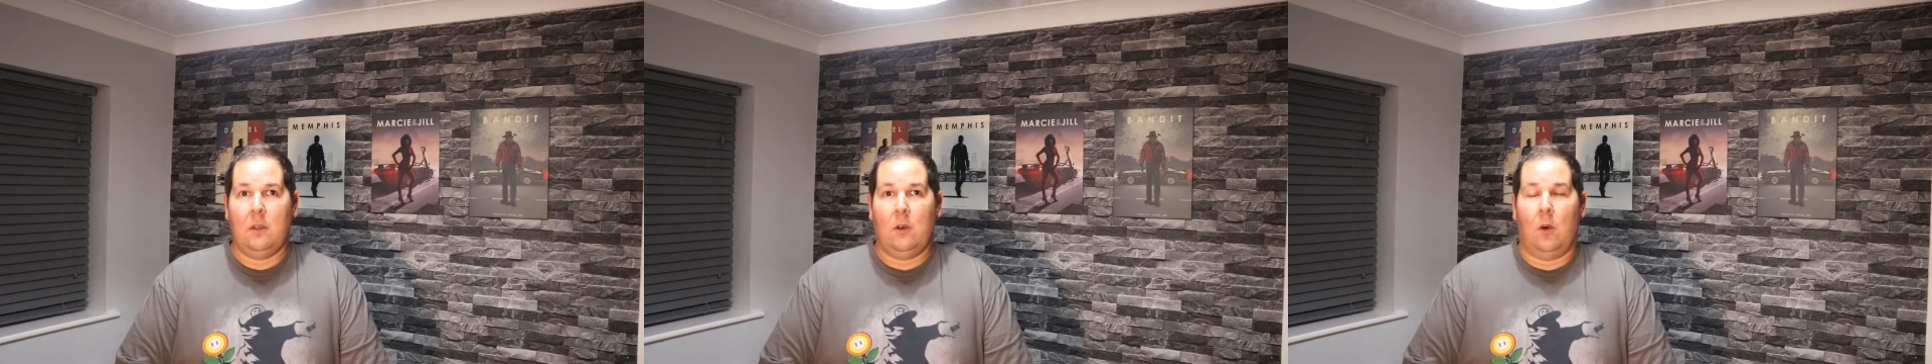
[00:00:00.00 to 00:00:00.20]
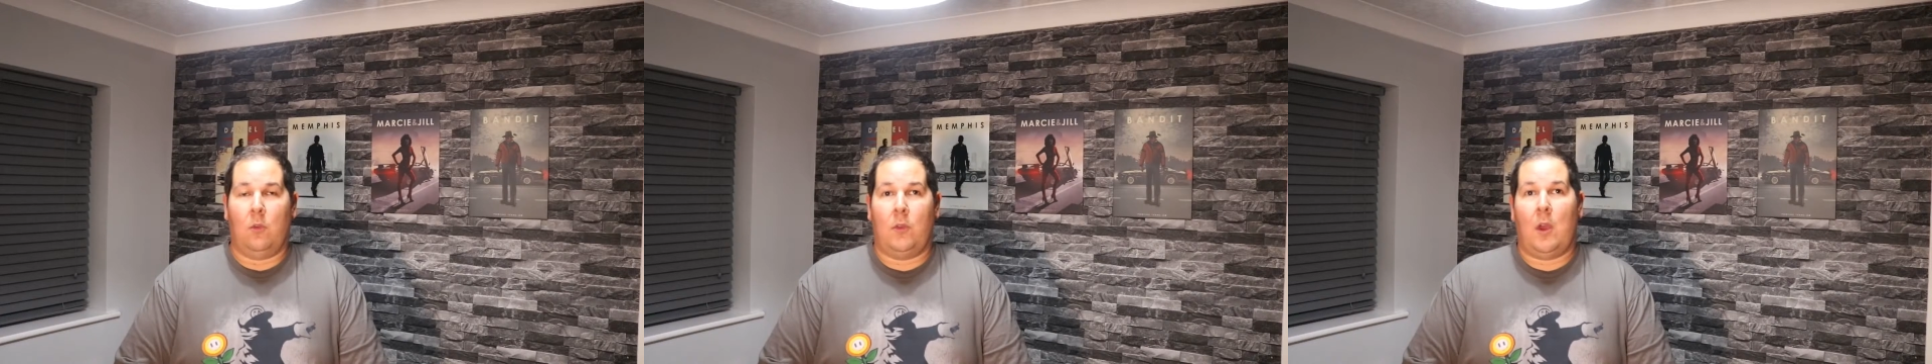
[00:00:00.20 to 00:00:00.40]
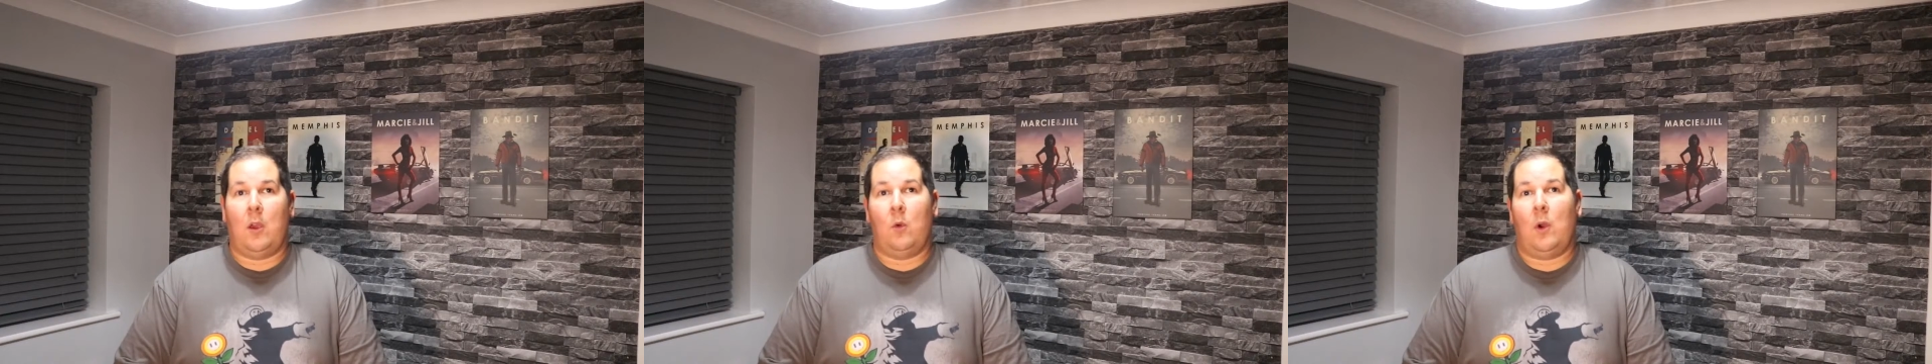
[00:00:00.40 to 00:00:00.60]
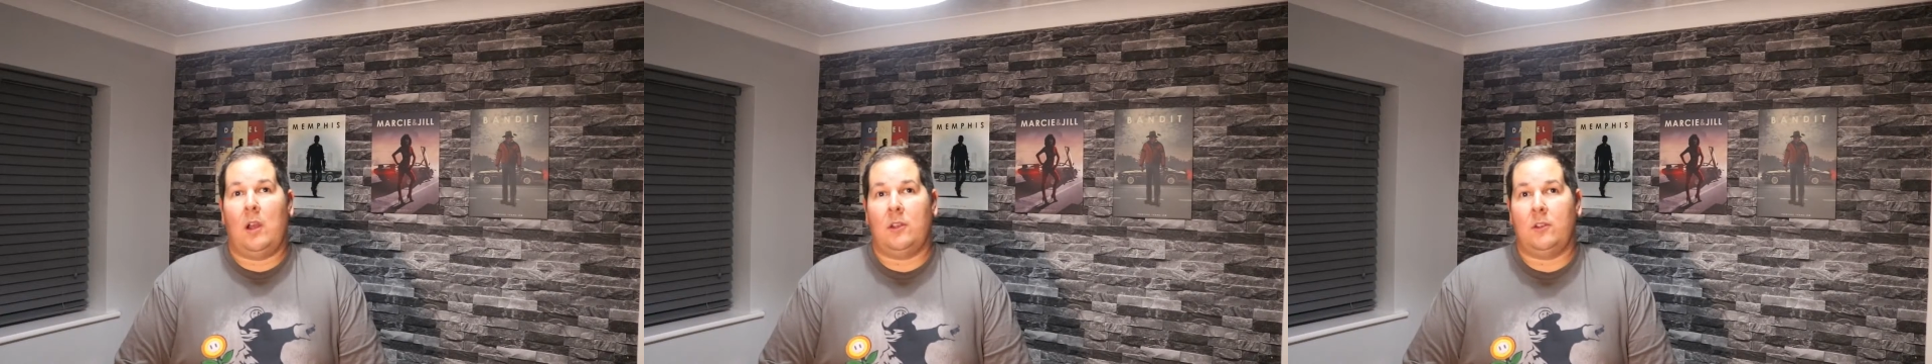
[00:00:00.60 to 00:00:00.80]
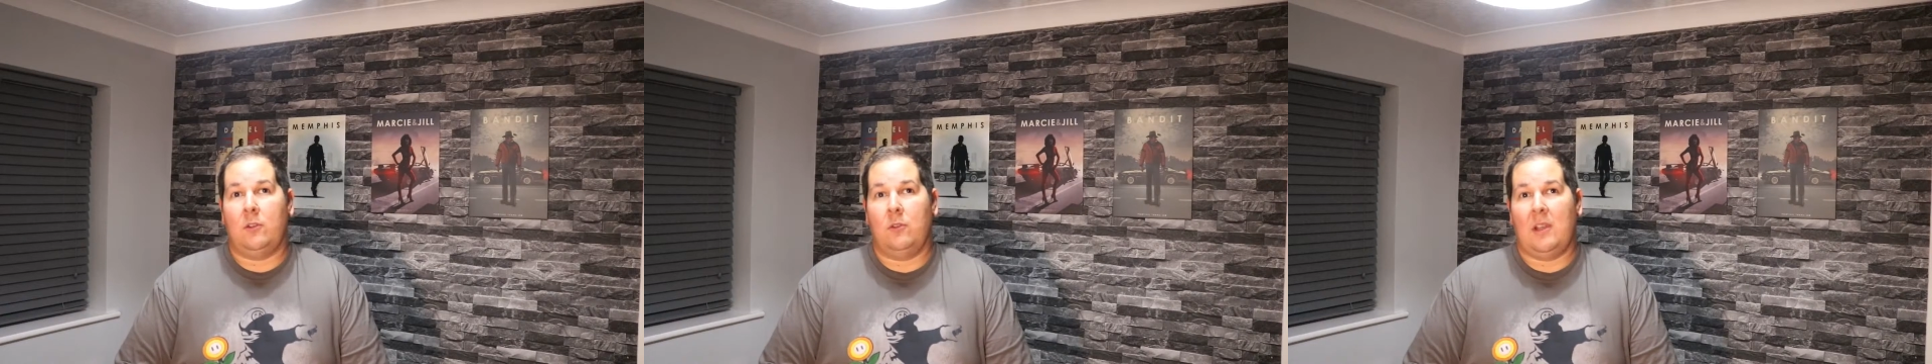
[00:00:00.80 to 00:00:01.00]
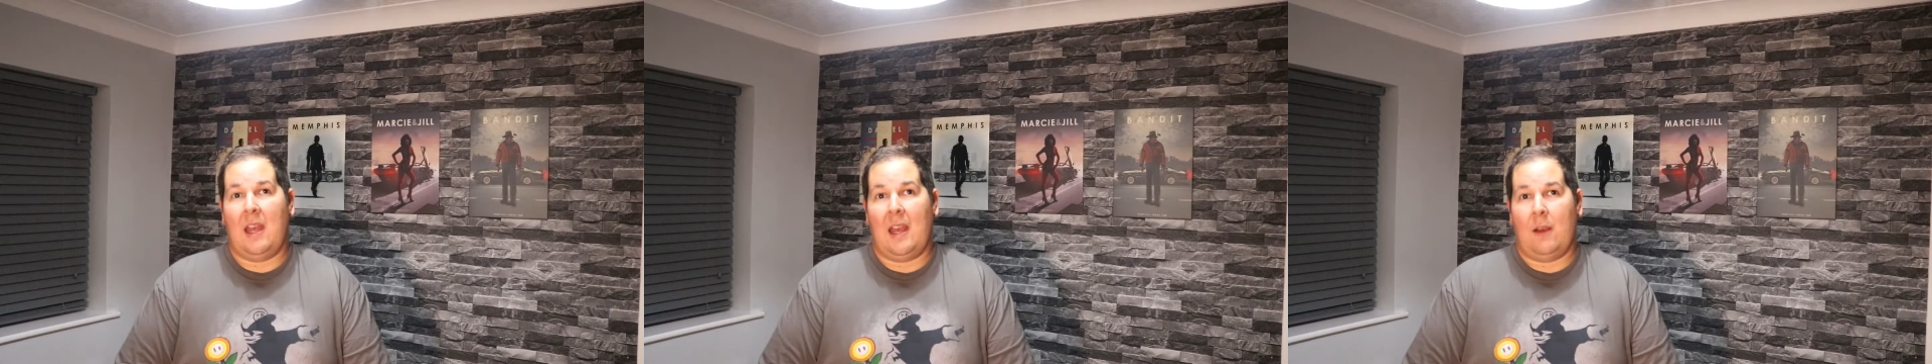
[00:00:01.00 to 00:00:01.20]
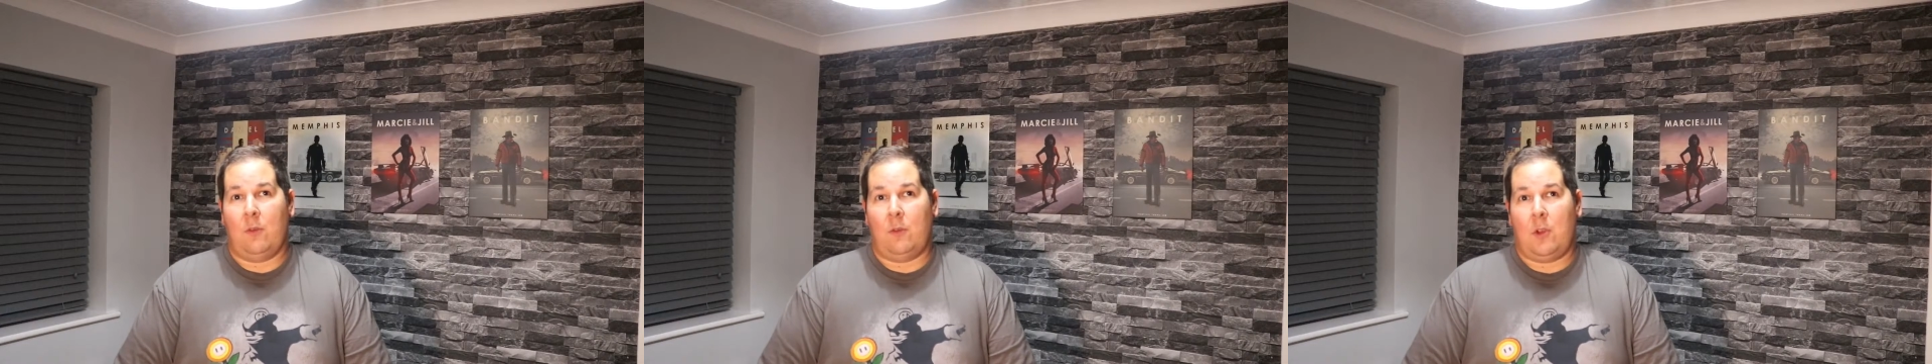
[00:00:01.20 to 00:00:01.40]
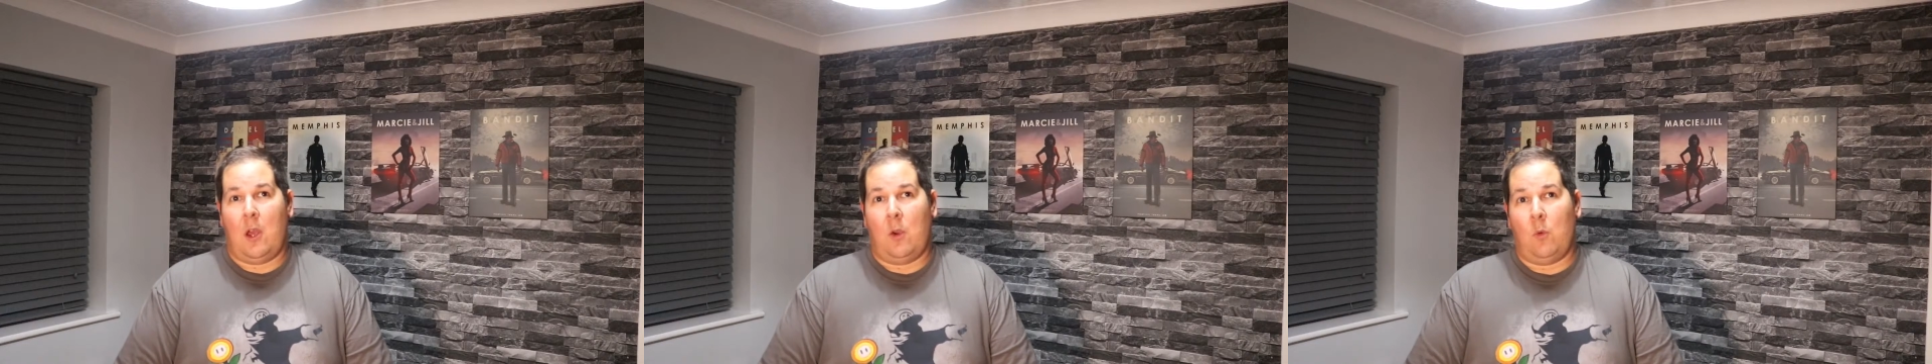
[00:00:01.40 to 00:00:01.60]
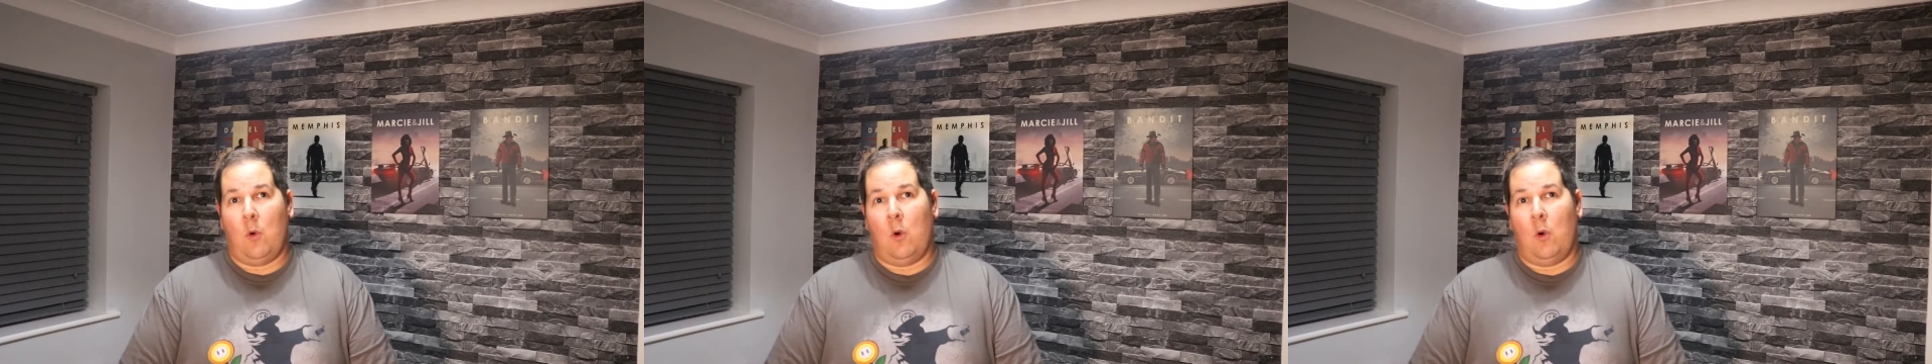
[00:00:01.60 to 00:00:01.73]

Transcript: Although I do now know